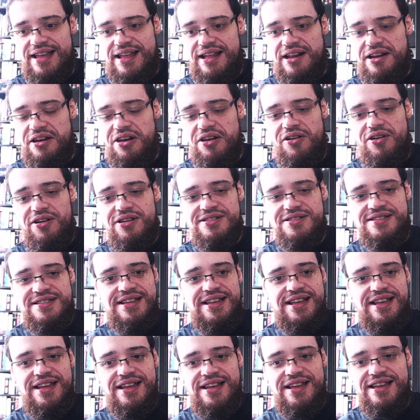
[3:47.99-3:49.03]
lost
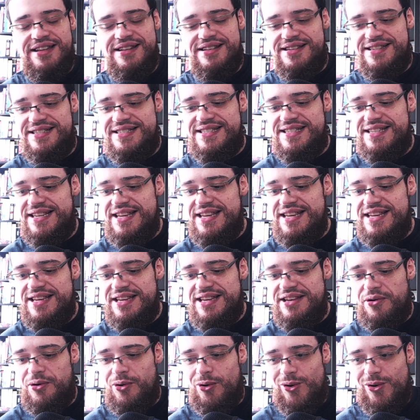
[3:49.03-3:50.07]
uh, in the
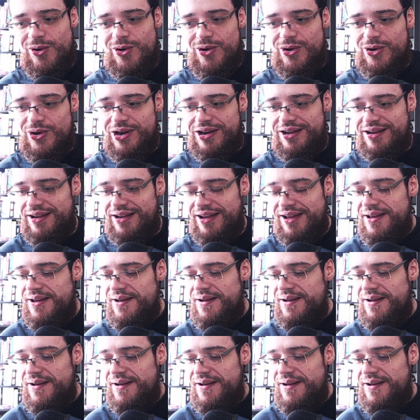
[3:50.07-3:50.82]
sea or